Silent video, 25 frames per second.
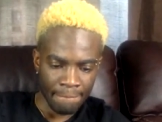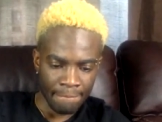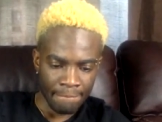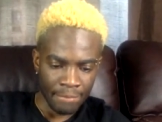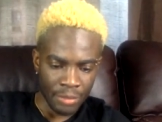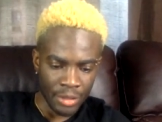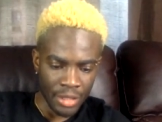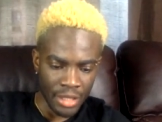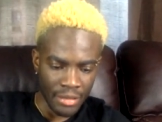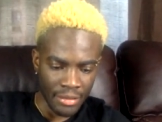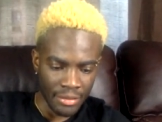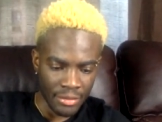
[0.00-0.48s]

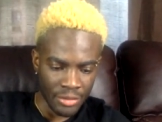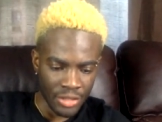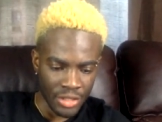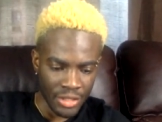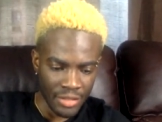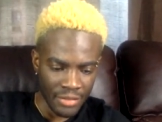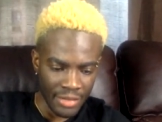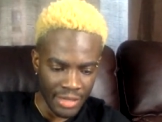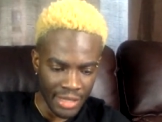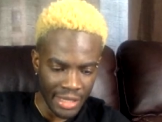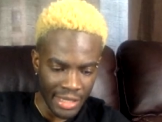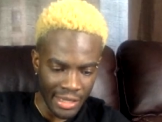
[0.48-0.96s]
But yeah, I'm
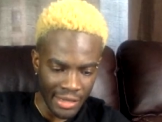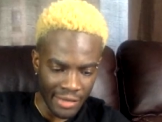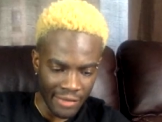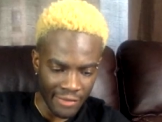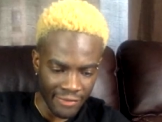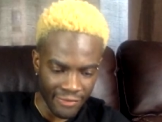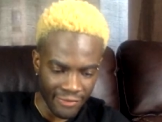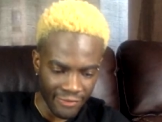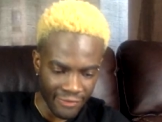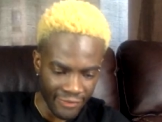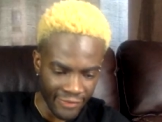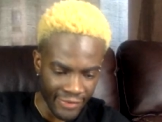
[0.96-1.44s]
sure I can
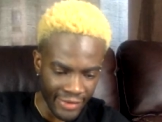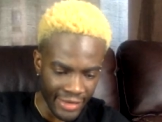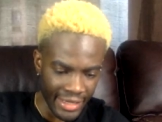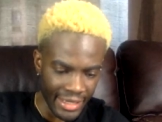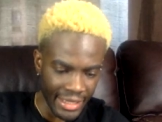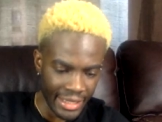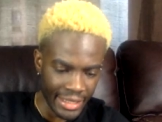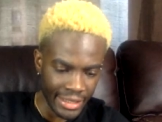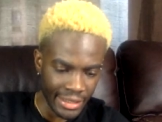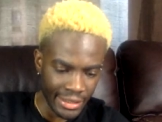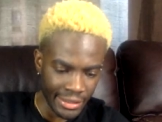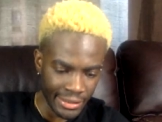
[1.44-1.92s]

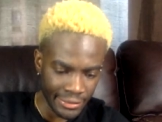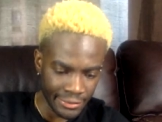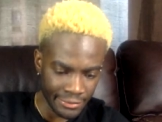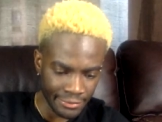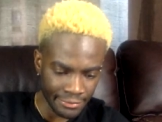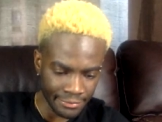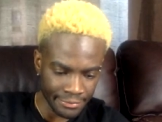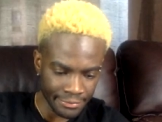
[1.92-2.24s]
find